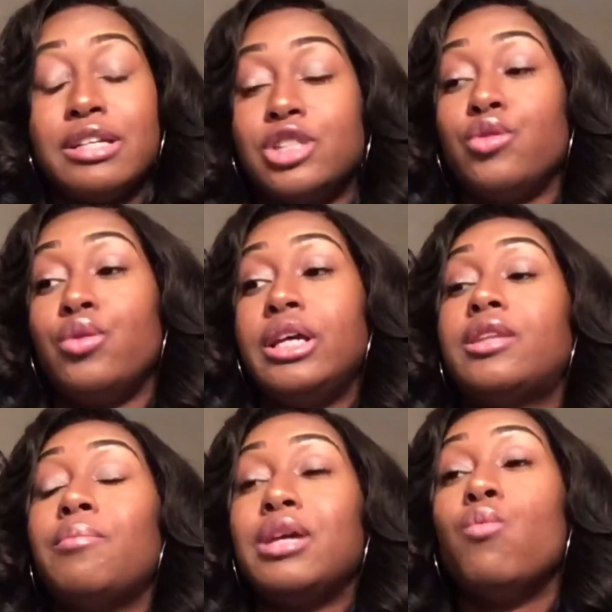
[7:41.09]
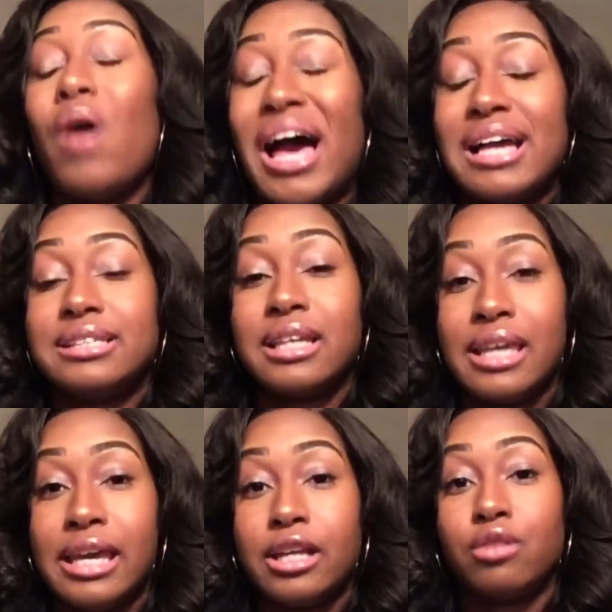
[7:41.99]
So you need to be wise
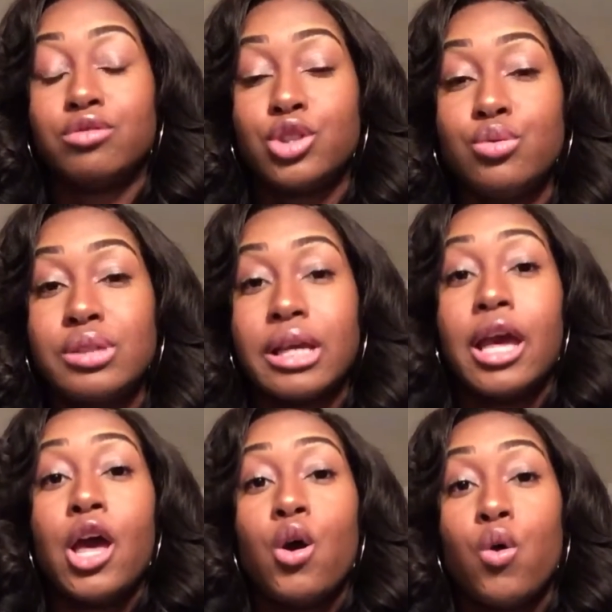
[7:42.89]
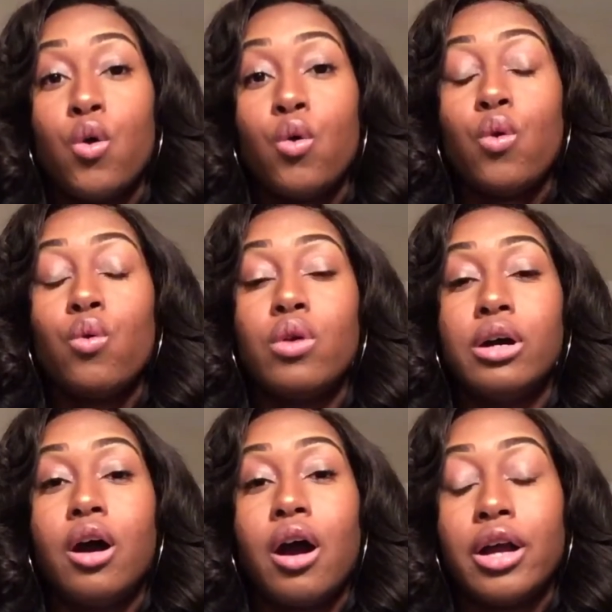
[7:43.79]
again on choosing who
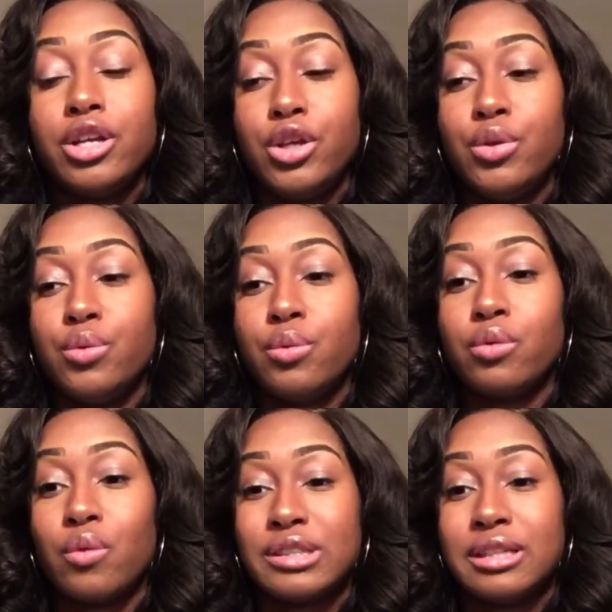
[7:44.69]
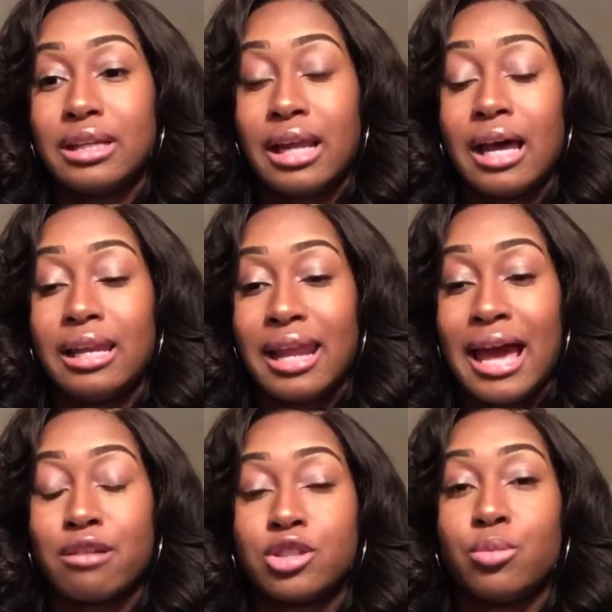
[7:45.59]
are you going to
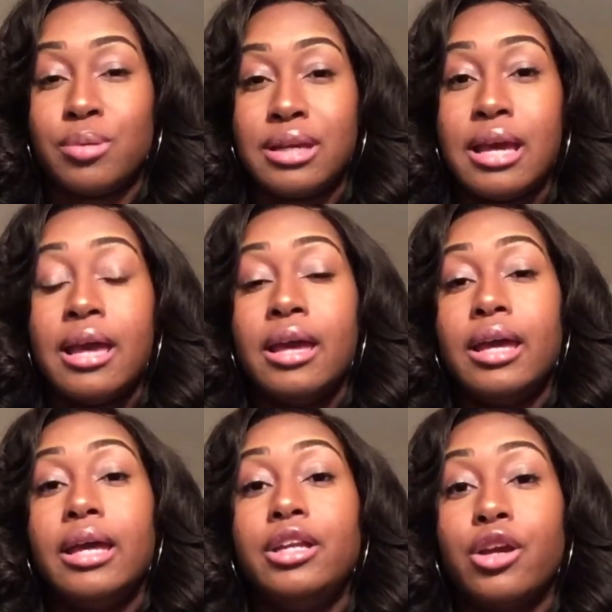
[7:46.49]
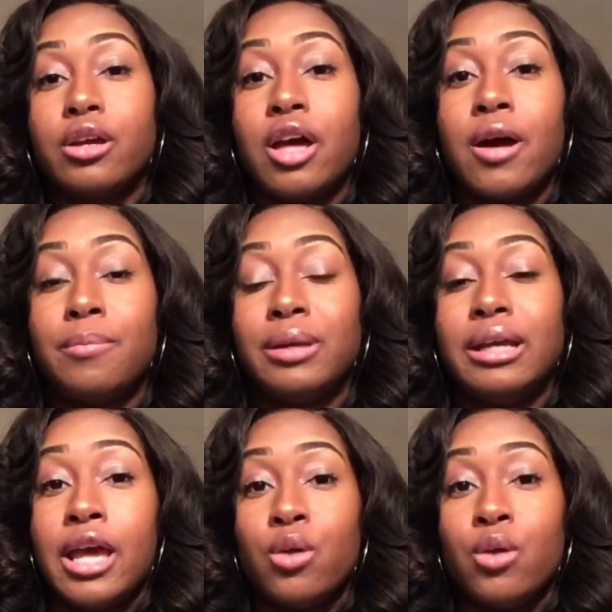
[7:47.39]
allow to be in your company.